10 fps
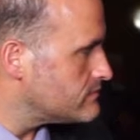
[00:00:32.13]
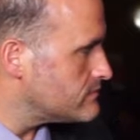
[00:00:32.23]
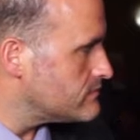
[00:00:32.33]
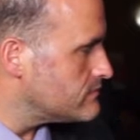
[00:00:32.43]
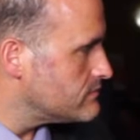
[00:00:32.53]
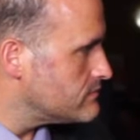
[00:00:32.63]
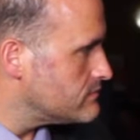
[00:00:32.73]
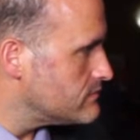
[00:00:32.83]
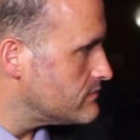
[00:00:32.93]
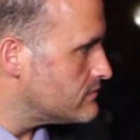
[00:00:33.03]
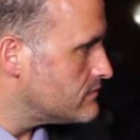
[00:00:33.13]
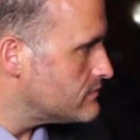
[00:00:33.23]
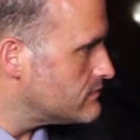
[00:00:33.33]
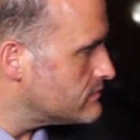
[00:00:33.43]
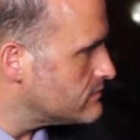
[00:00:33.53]

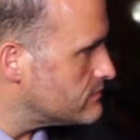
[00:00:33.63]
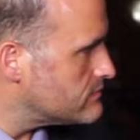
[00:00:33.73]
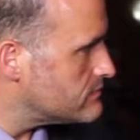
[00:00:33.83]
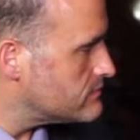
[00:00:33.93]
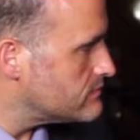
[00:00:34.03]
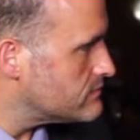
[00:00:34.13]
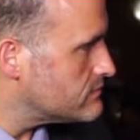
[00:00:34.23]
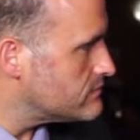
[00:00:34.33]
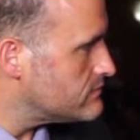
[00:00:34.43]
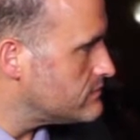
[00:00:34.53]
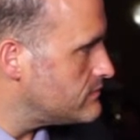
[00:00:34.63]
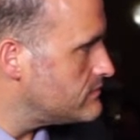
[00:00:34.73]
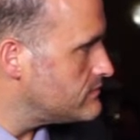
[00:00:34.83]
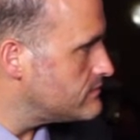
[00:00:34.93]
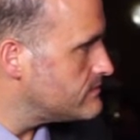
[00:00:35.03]

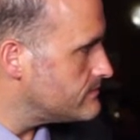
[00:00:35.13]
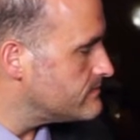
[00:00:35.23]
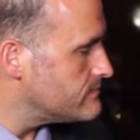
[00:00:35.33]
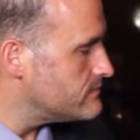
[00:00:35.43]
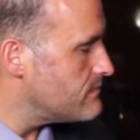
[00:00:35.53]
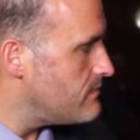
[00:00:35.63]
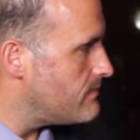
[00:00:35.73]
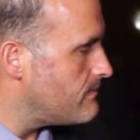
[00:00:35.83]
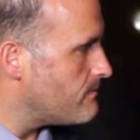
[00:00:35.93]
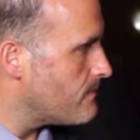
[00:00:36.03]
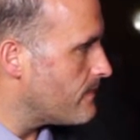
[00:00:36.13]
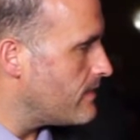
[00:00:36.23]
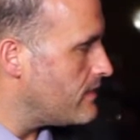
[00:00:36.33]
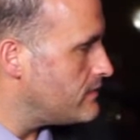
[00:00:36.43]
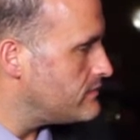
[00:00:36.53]

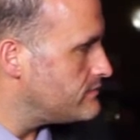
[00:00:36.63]
(silent)